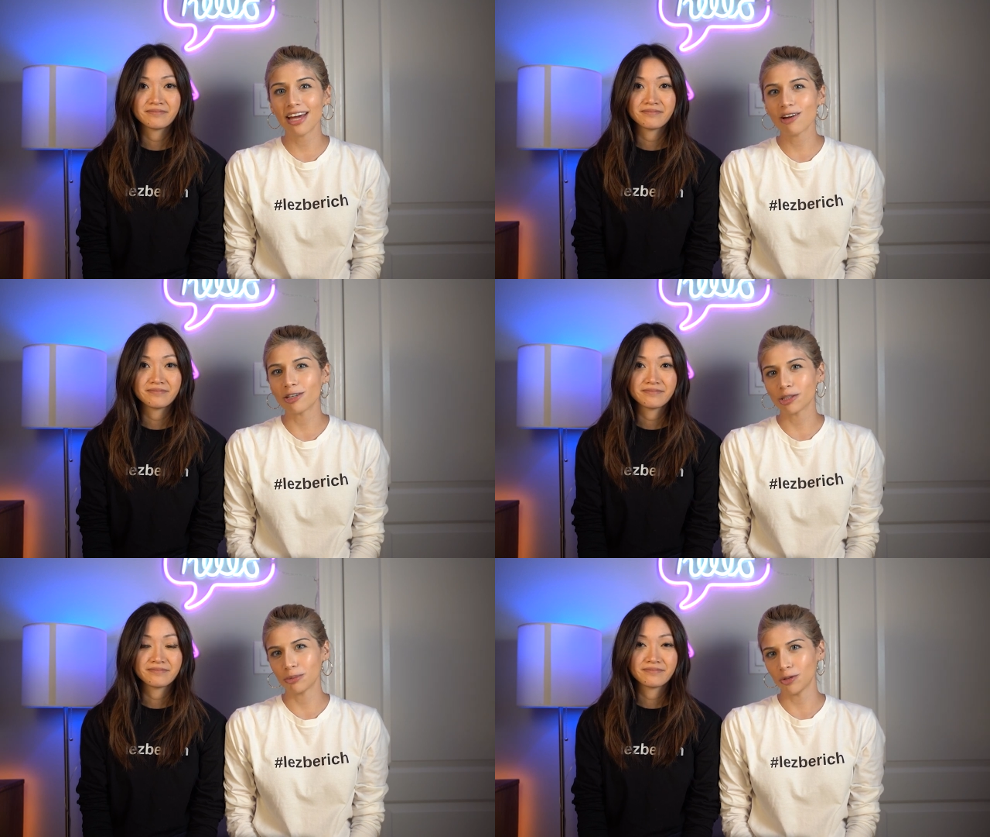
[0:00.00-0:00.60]
Speaker 1: and
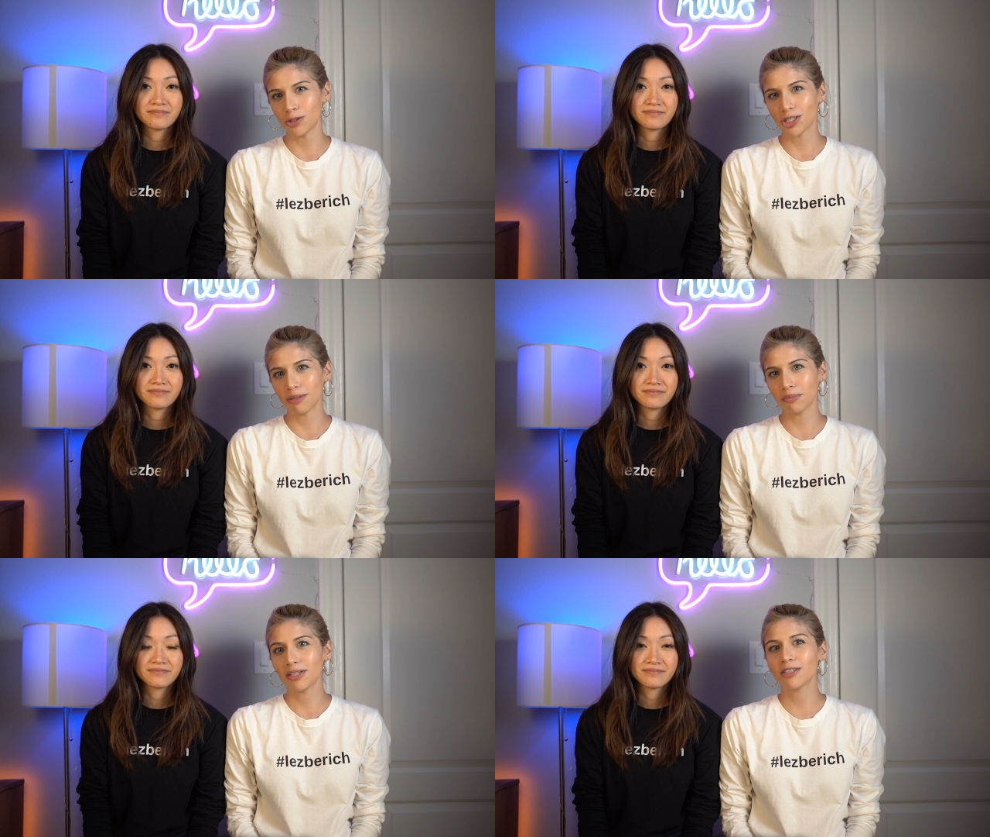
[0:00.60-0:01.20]
entrepreneurship.
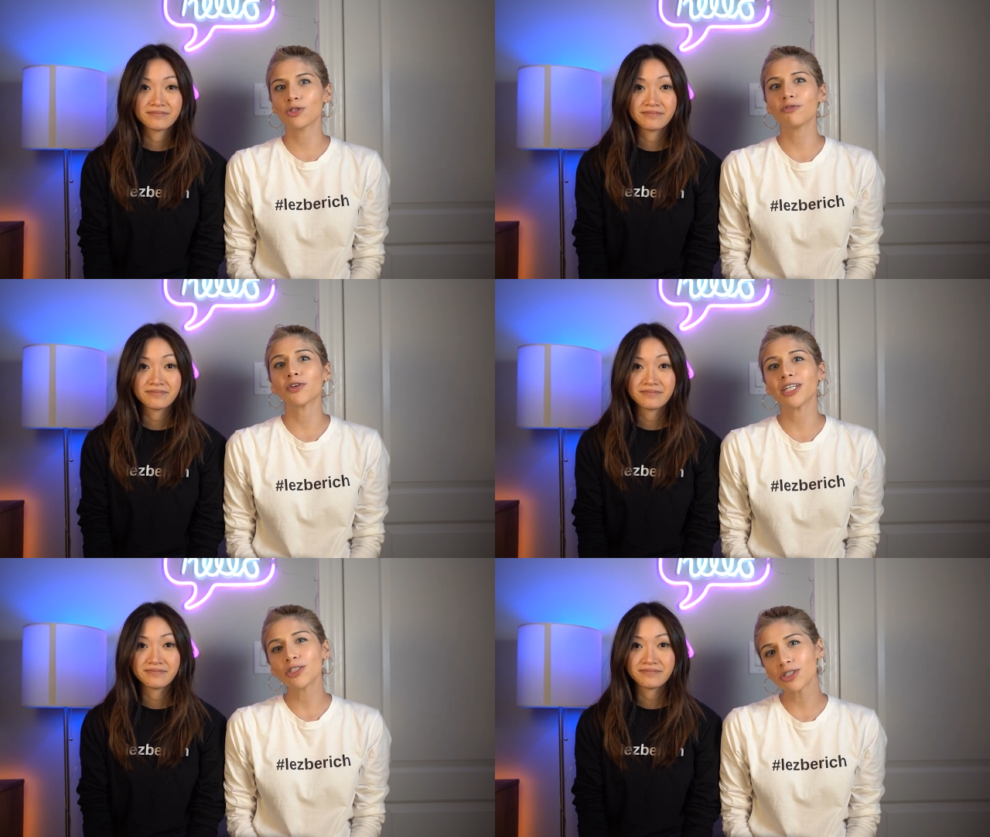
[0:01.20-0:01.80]
So if
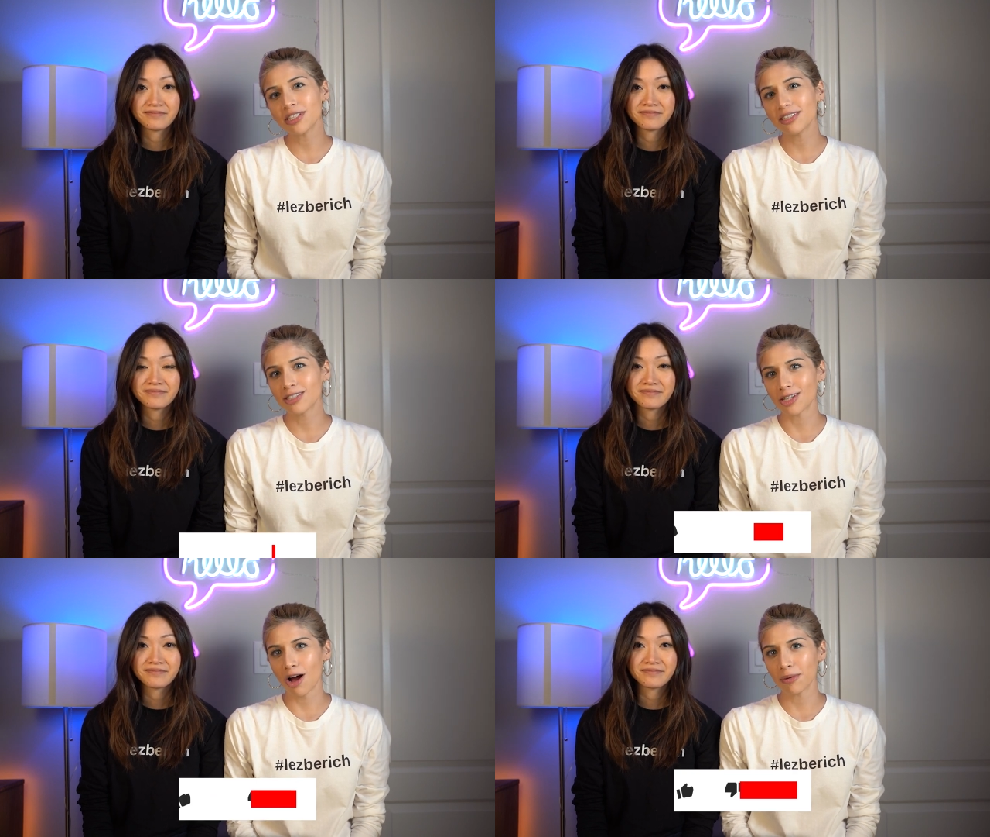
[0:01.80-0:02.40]
you're interested in these
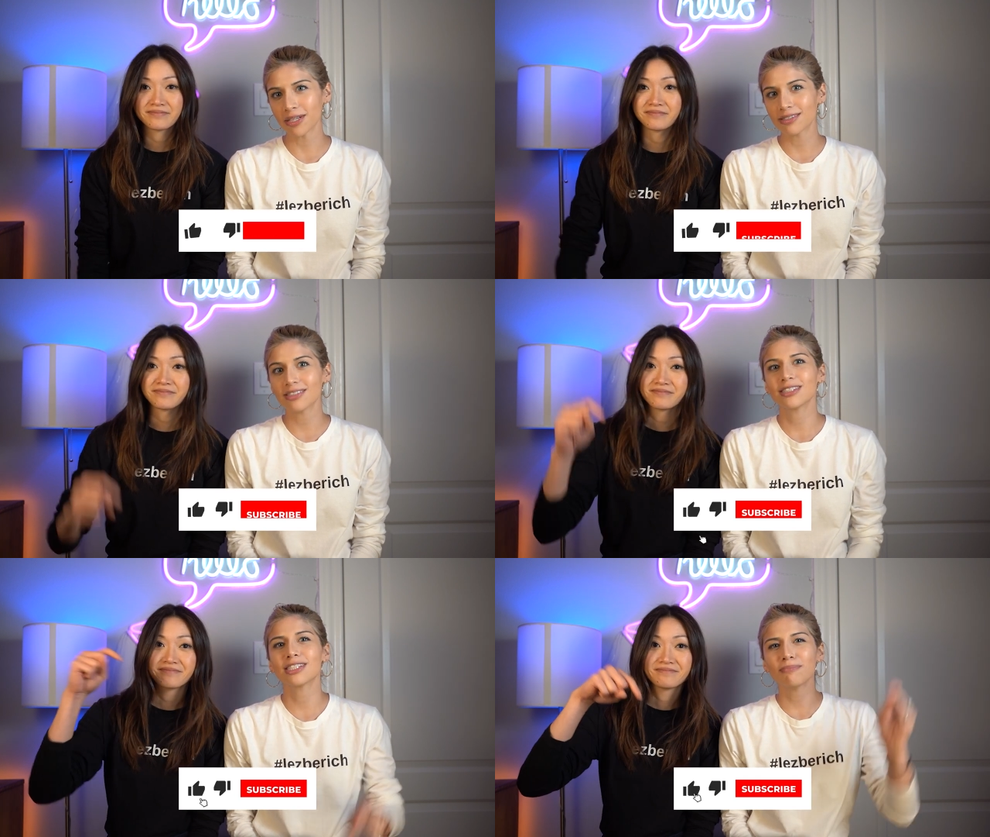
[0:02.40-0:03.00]
topics,
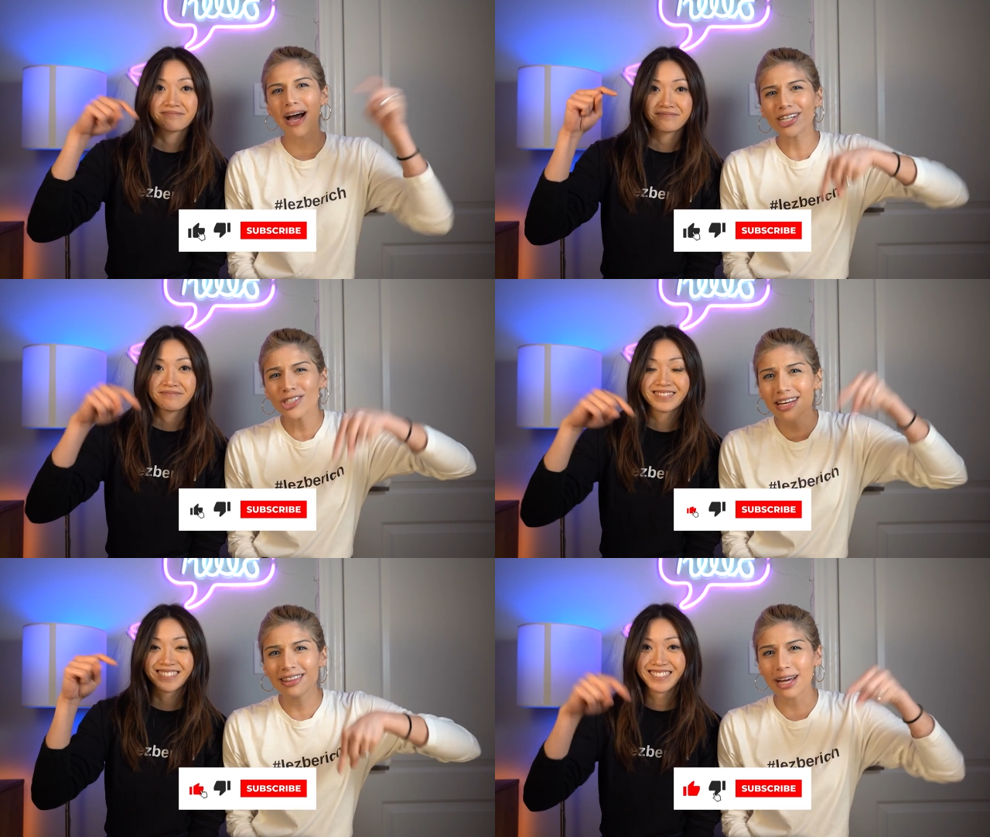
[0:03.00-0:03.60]
smash
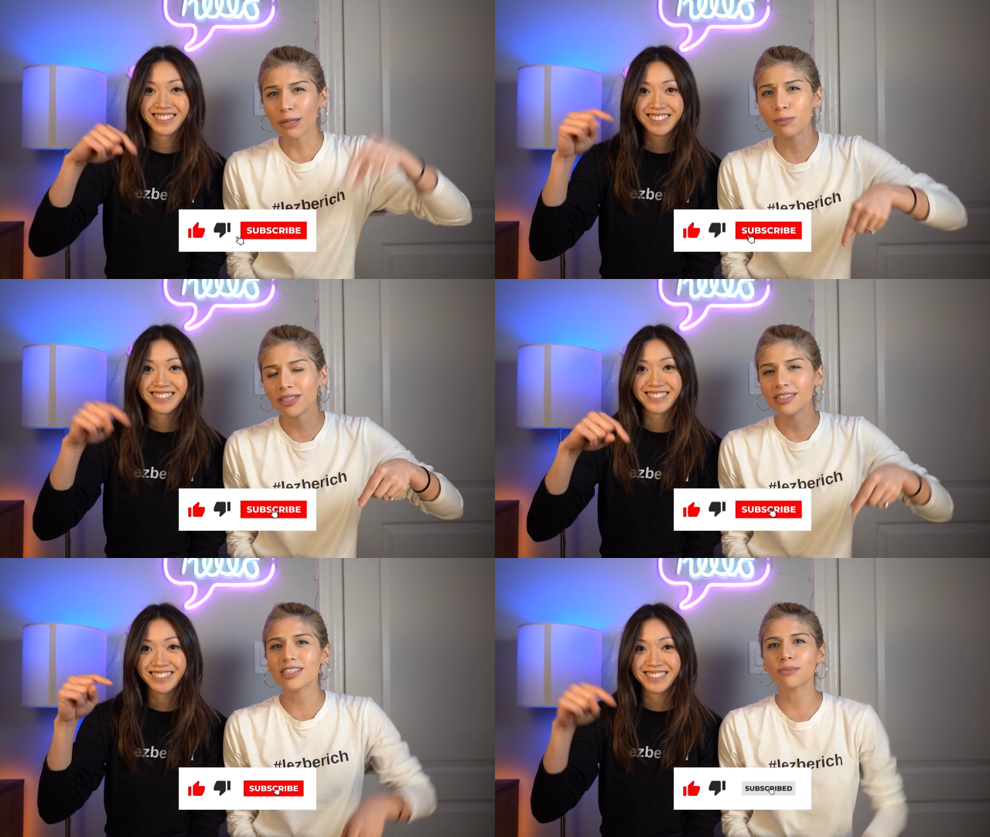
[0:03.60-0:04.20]
that like
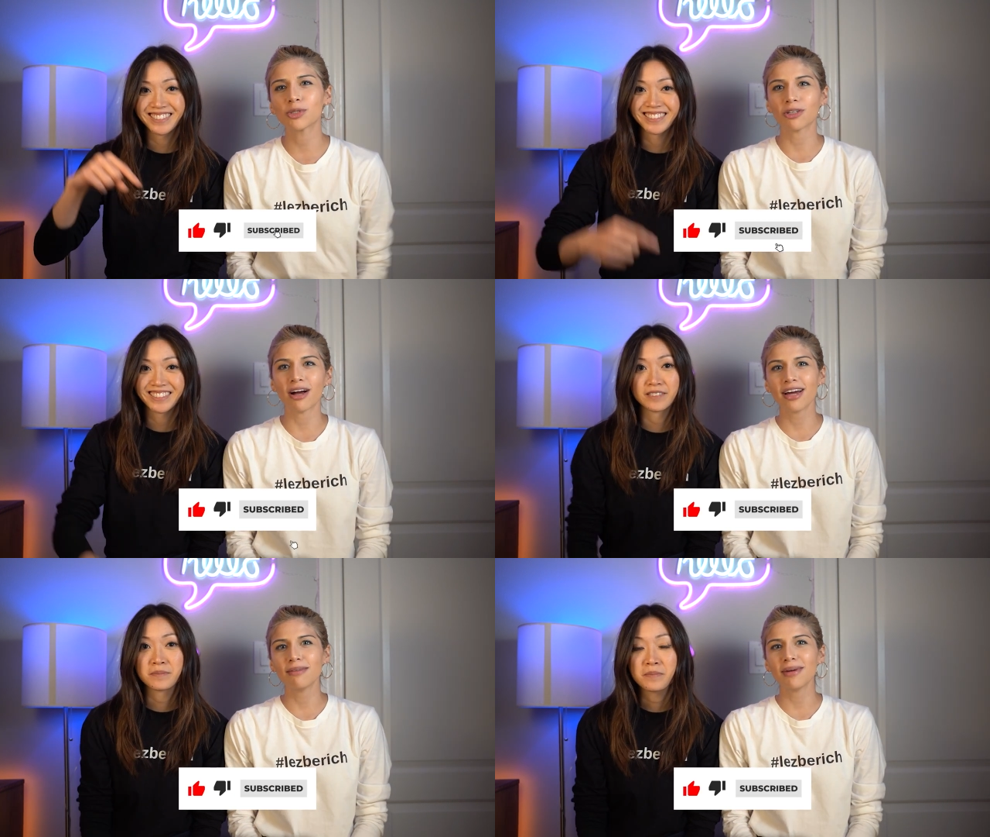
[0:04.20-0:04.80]
button,
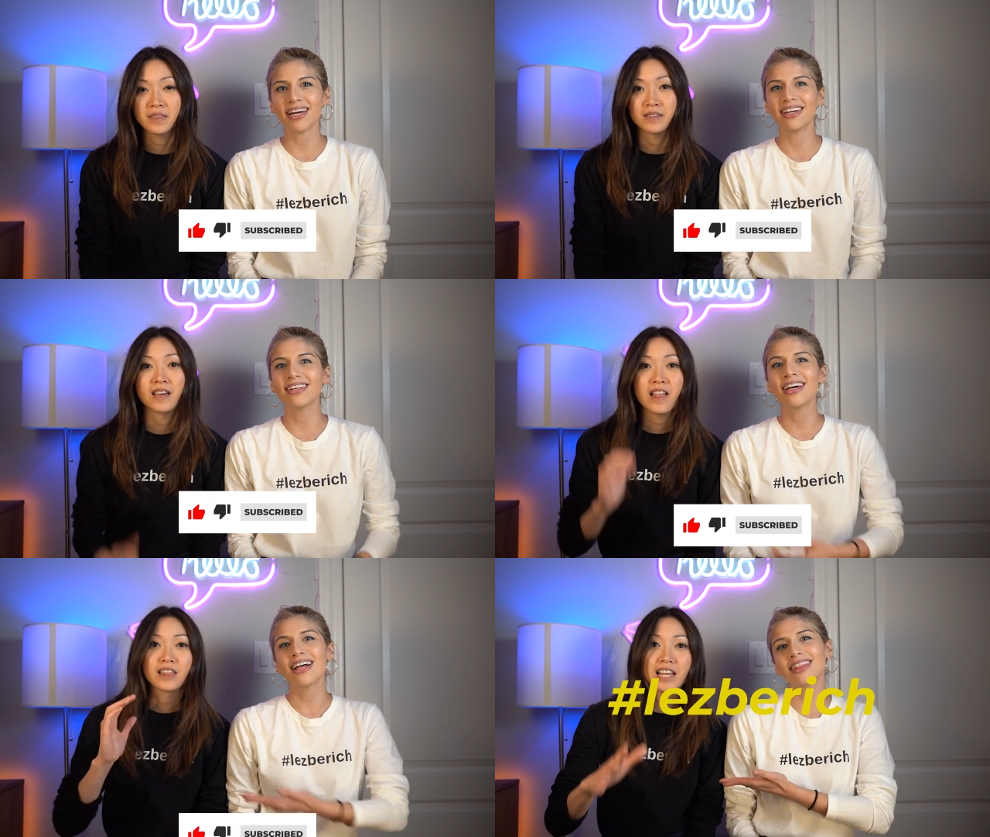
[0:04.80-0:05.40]
subscribe, and
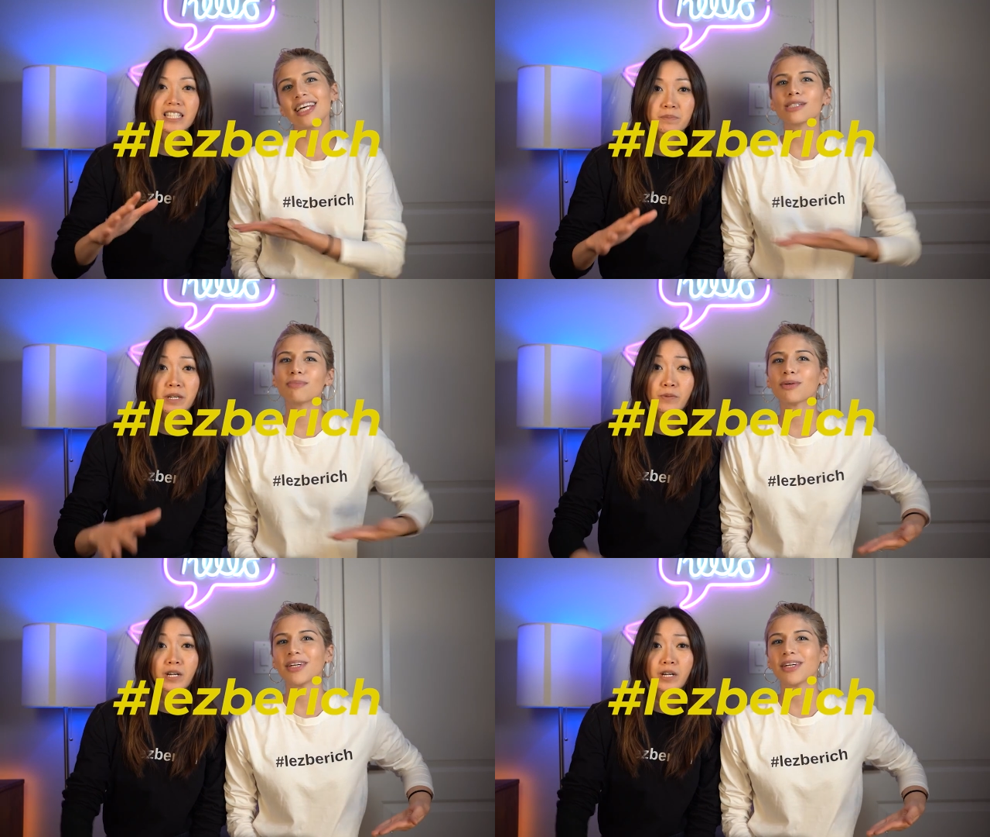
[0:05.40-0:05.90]
Speaker 2: let's be